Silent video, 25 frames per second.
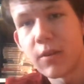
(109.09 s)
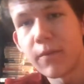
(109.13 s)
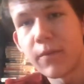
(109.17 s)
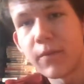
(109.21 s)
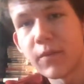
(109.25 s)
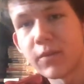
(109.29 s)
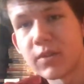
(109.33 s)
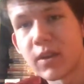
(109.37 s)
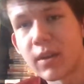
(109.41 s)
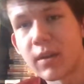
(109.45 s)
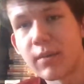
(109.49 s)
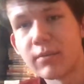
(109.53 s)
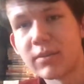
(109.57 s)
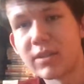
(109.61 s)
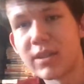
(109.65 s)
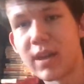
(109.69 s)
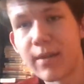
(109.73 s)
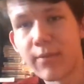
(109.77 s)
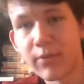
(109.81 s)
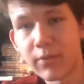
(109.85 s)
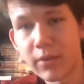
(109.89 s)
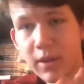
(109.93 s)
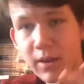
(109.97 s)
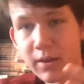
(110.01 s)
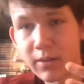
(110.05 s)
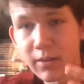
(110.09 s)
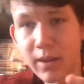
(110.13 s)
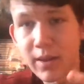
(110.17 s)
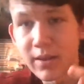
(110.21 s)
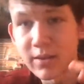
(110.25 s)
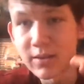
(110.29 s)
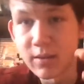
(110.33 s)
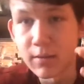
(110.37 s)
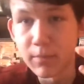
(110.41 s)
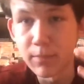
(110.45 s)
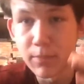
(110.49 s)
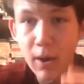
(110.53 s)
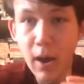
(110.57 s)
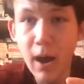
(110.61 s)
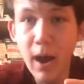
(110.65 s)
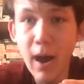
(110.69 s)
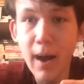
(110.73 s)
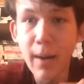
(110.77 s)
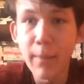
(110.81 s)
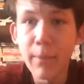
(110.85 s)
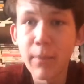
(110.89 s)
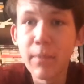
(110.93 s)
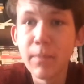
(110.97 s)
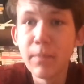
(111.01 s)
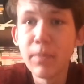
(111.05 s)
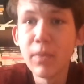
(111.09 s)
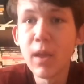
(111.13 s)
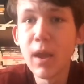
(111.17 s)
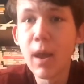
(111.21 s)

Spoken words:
It feels like it was heavily glazed on pop,